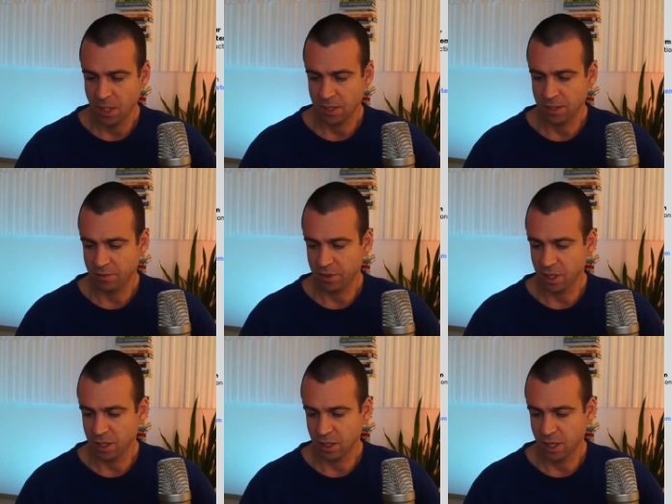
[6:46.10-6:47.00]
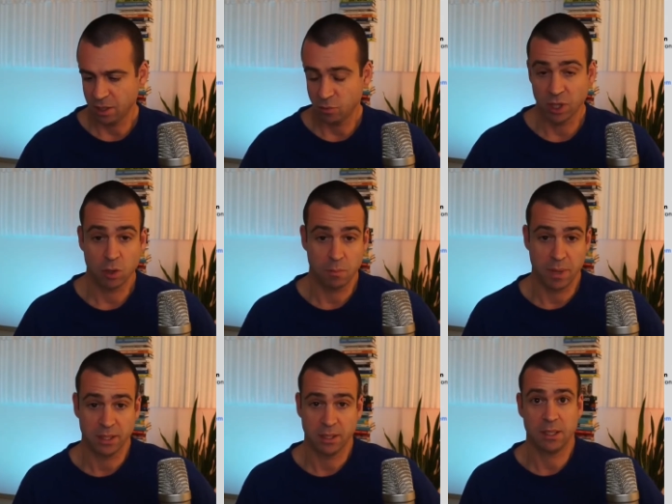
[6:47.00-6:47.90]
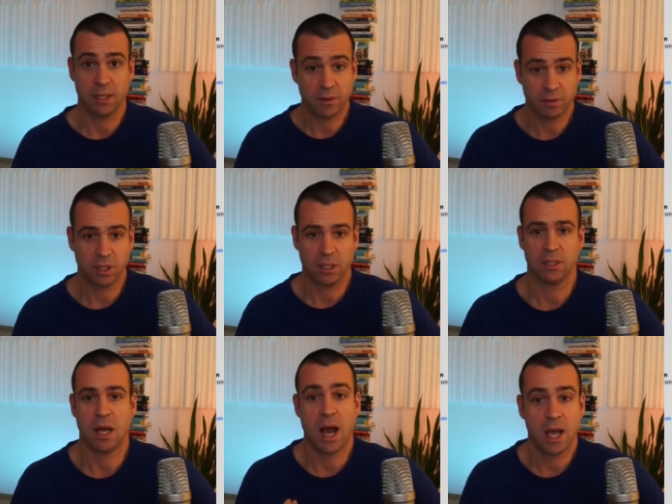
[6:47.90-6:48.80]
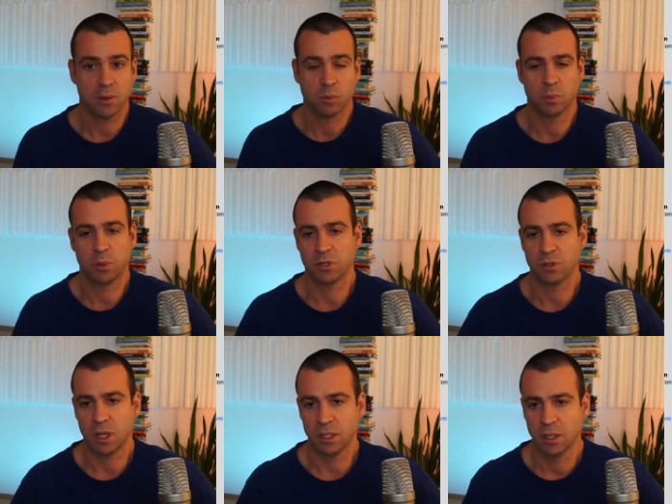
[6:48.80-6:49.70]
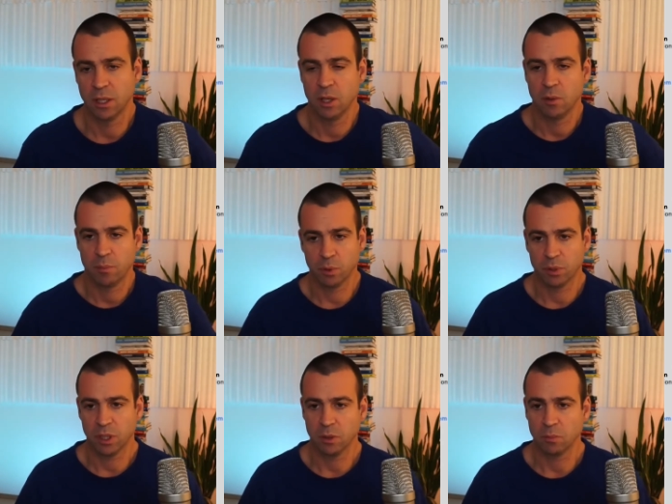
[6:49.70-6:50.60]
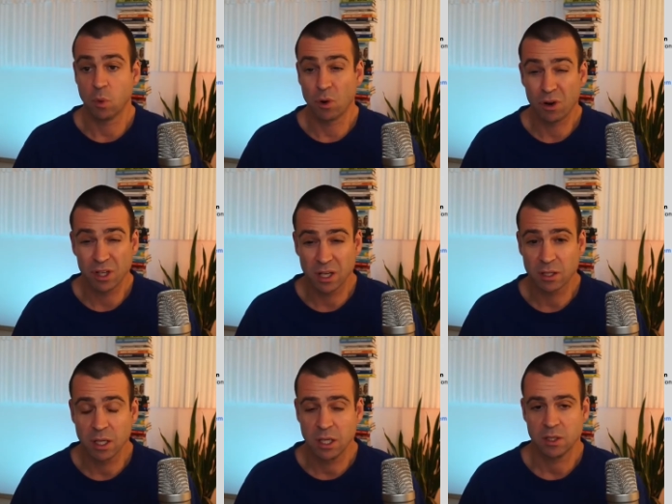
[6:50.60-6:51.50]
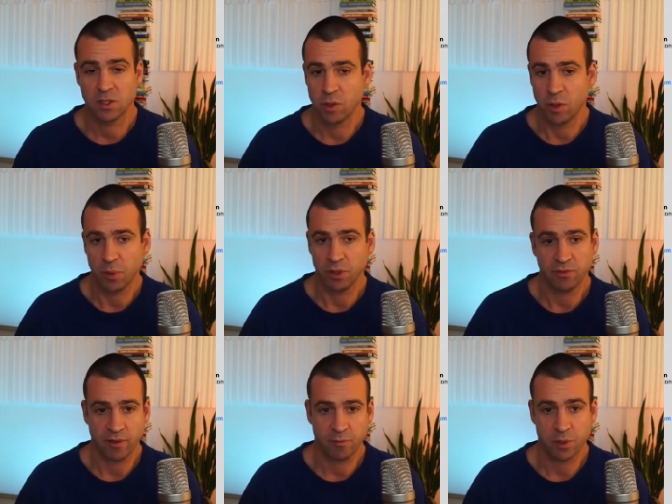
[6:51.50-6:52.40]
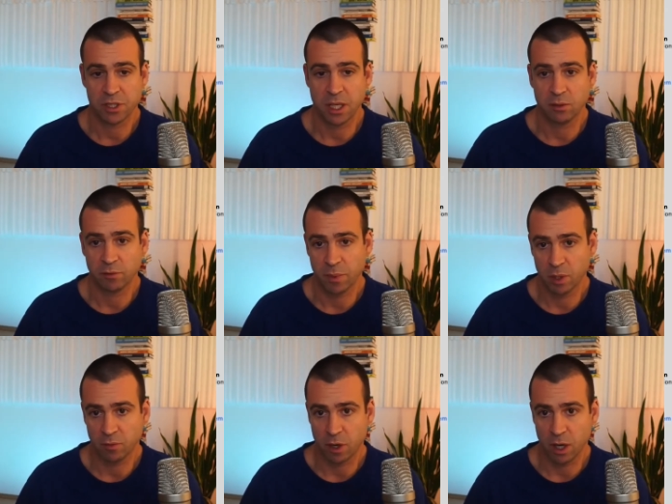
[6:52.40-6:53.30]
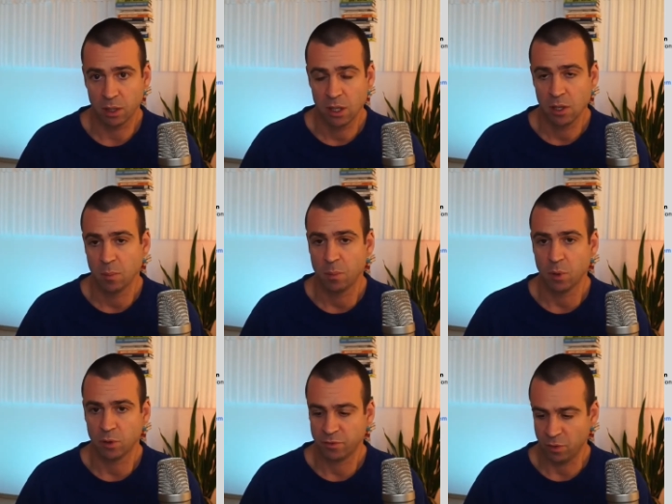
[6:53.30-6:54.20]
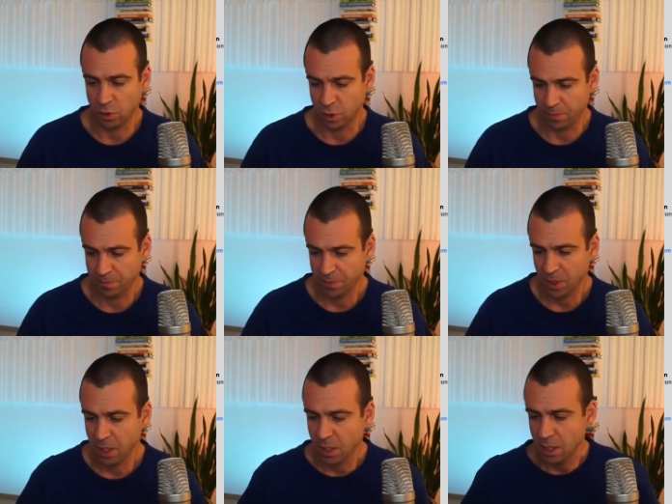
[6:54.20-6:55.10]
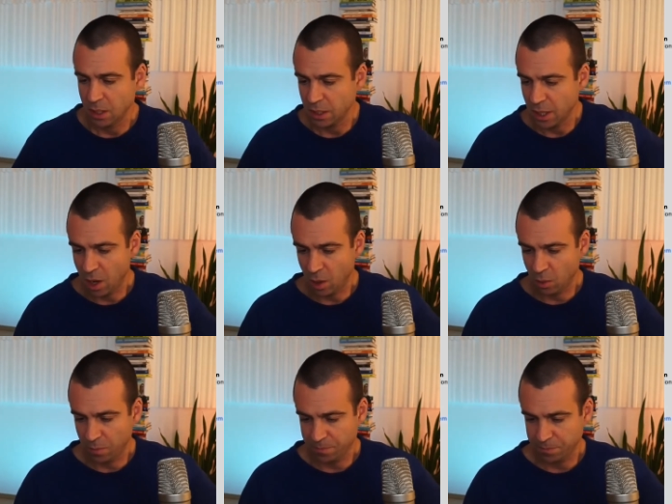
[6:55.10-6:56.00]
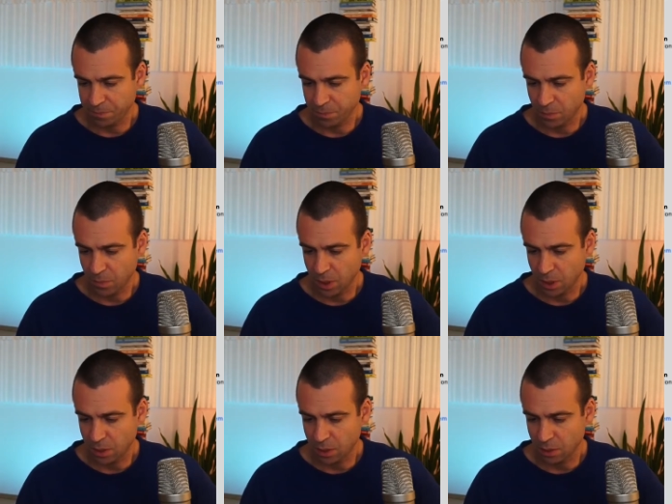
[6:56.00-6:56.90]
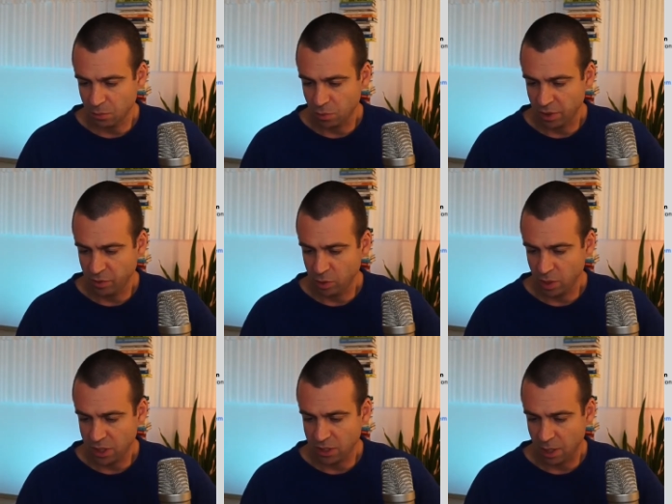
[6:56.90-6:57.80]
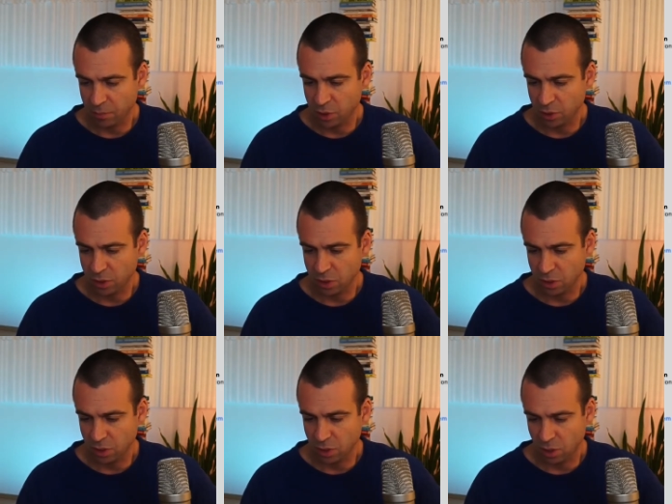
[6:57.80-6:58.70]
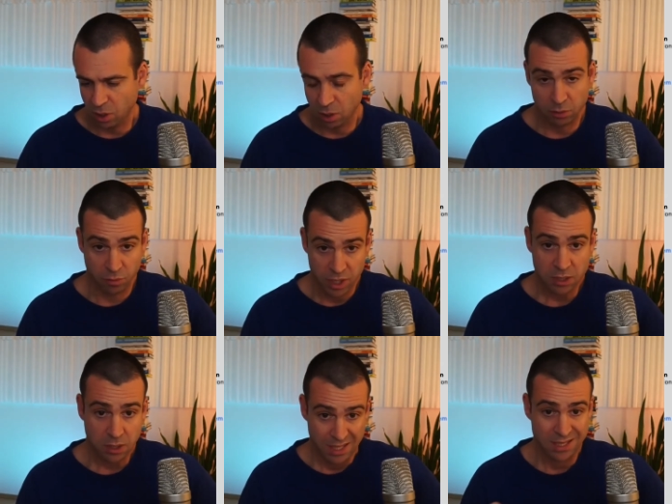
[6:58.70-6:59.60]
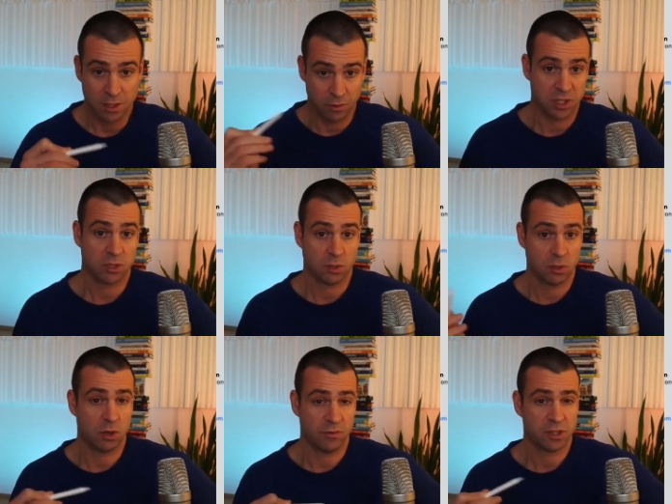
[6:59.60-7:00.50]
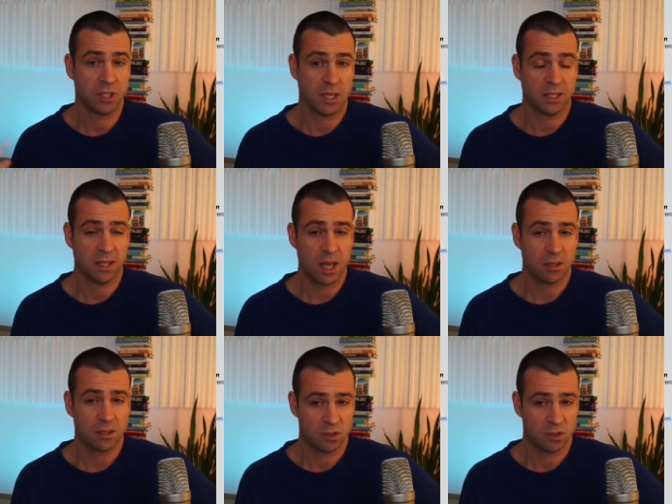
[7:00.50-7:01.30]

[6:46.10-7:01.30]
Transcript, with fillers: Nothing I, I, recommend, and nothing that I would personally put in more than 0.5% of my overall portfolio. Now, review assumptions on risk. Is the risk curve still like that? Is